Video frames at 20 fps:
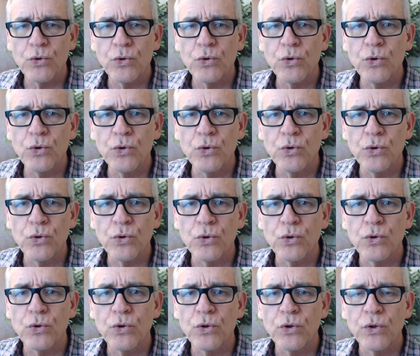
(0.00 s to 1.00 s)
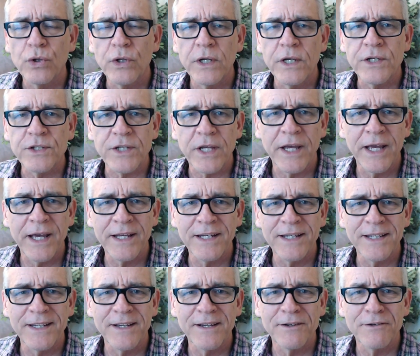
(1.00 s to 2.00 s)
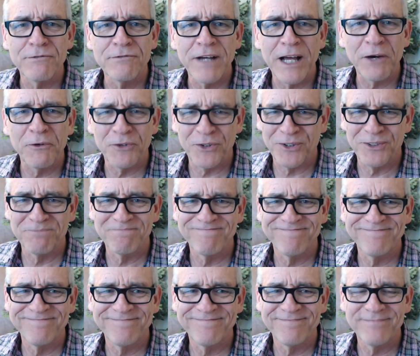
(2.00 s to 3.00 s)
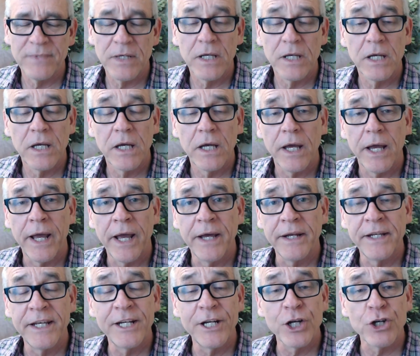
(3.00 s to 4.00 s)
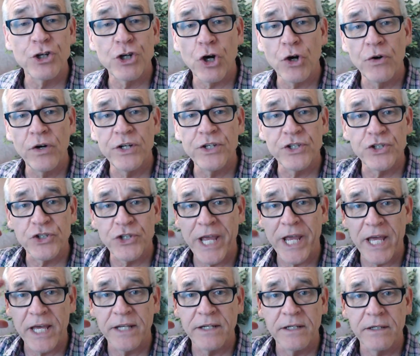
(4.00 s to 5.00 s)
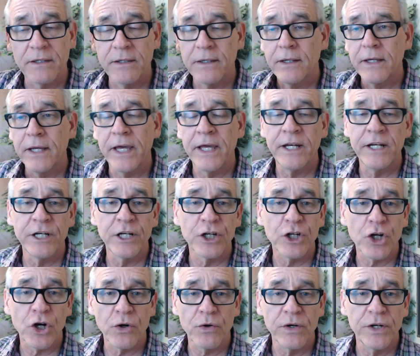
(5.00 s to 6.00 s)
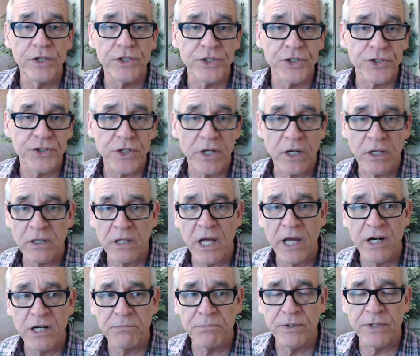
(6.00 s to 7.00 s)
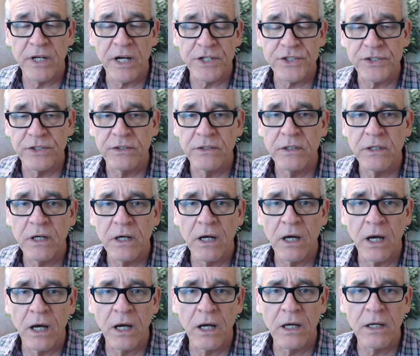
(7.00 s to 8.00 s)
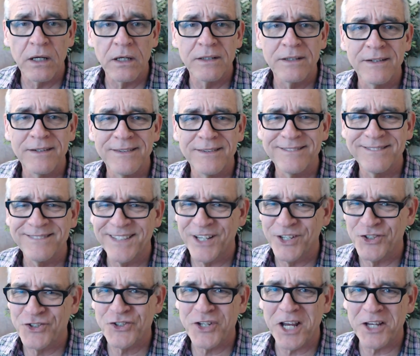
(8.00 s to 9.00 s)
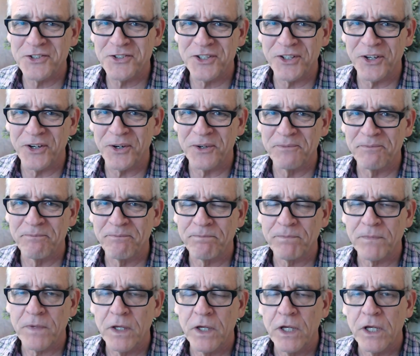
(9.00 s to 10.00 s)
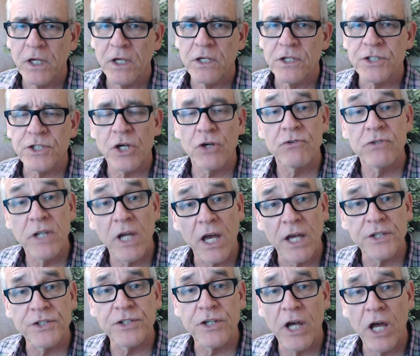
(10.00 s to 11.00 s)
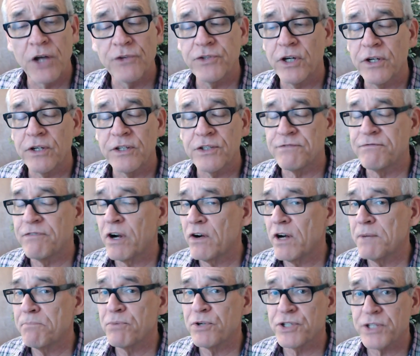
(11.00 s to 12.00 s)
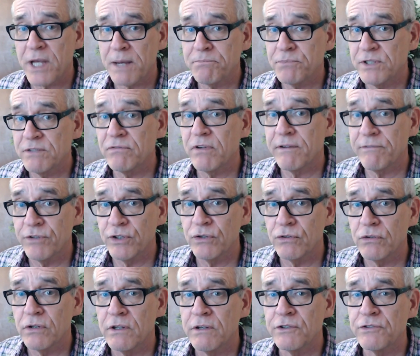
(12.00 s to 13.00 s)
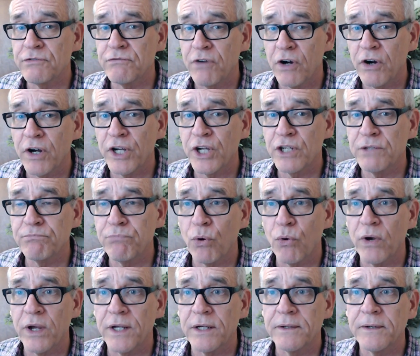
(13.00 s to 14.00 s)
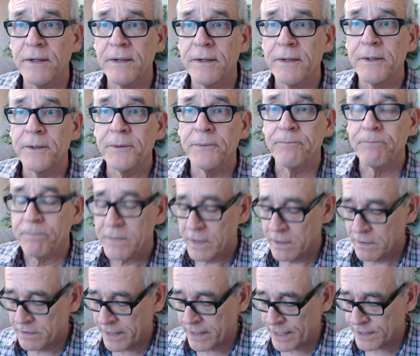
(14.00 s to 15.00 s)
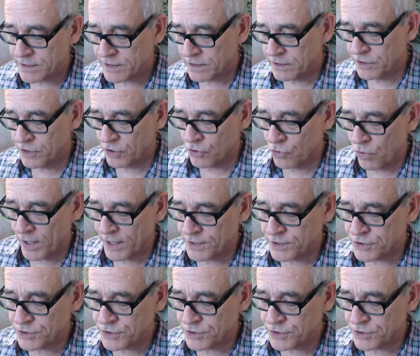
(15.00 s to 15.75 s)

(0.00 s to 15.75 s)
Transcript: oo is a heady vowel. And it encourages head and it encourages a lighter production. Uh is chestier. So yes, Altug is very perceptive of you. It's a very good point that you're going